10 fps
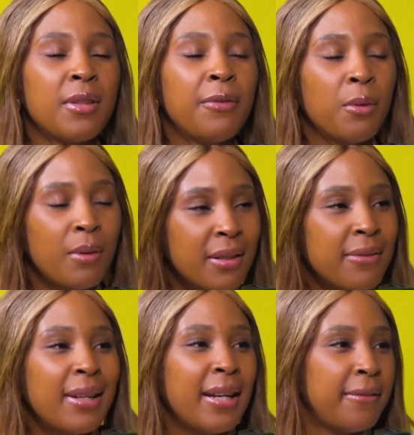if you wanna
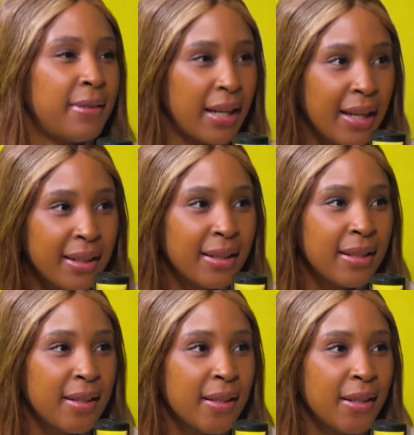fly, fly
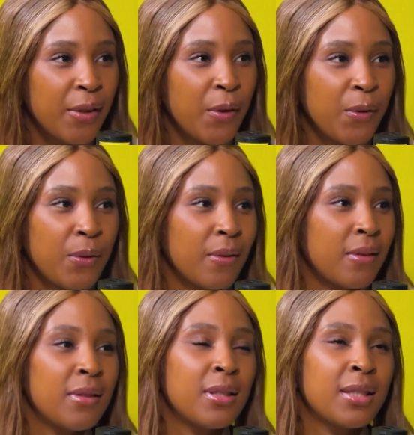you
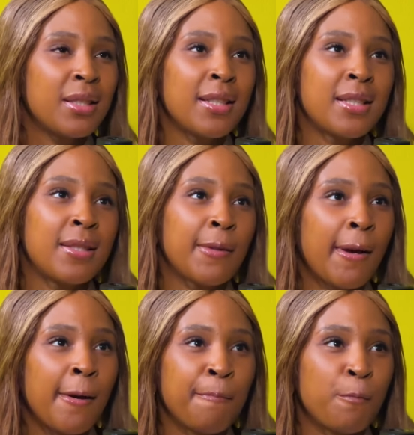know it's it's
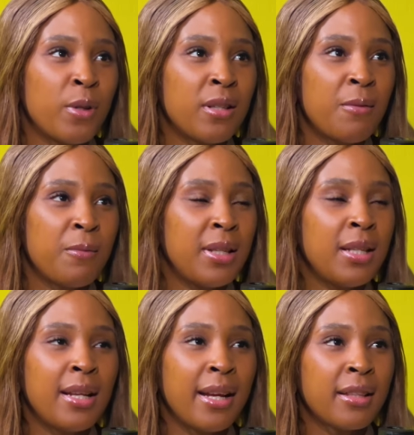um we're not
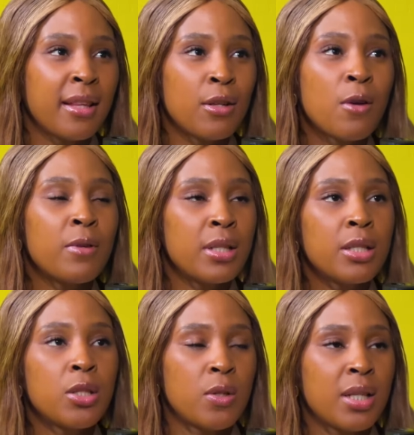really like they're not
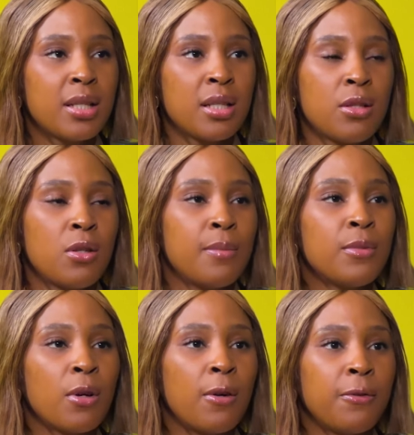really strict in
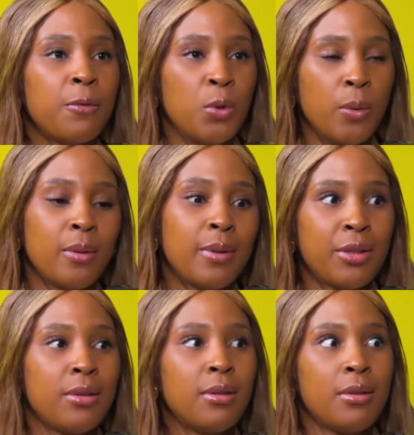terms of no we
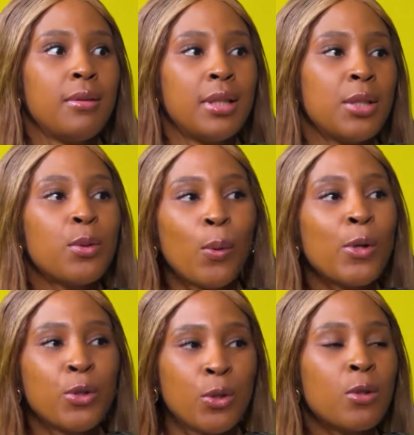want you to do this we
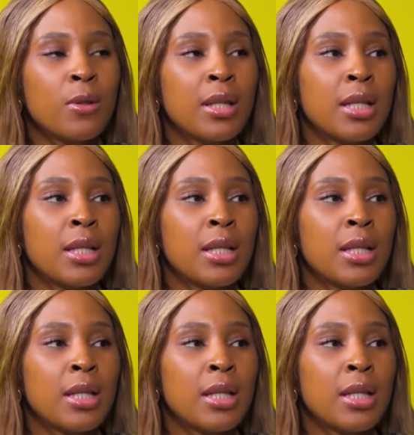want you to do